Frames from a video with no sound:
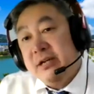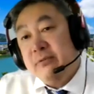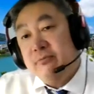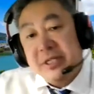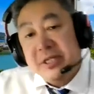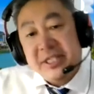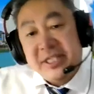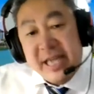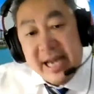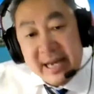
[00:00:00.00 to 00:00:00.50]
in
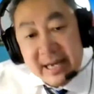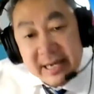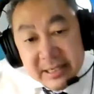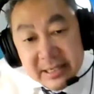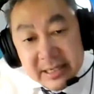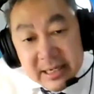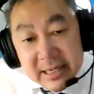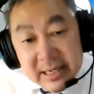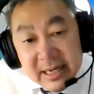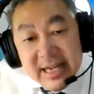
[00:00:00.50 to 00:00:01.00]
1 second,
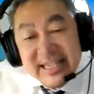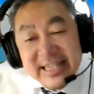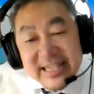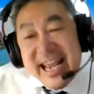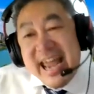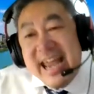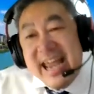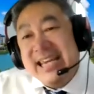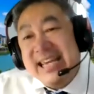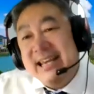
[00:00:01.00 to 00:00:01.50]

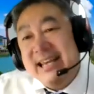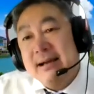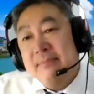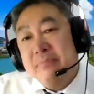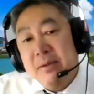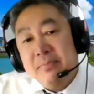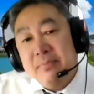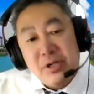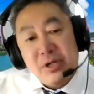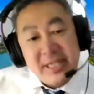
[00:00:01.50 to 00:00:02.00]
10
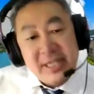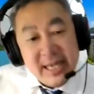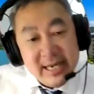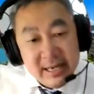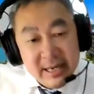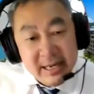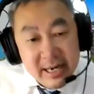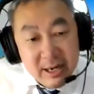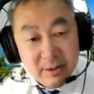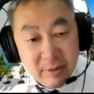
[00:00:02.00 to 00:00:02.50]
gigabit per
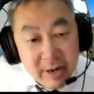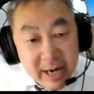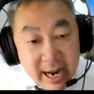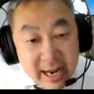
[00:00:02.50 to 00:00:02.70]
second anyway.